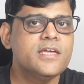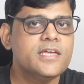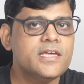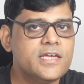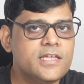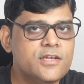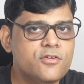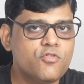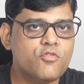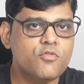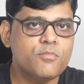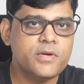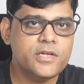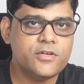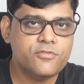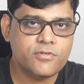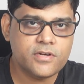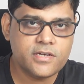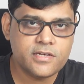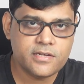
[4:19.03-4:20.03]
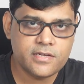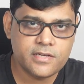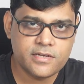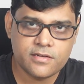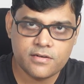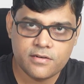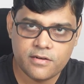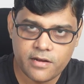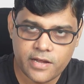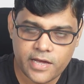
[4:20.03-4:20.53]
in
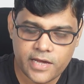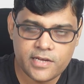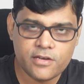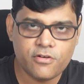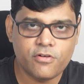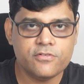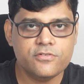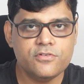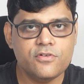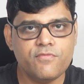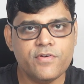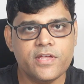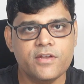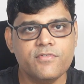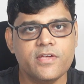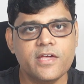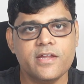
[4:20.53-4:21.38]
OB29 also when we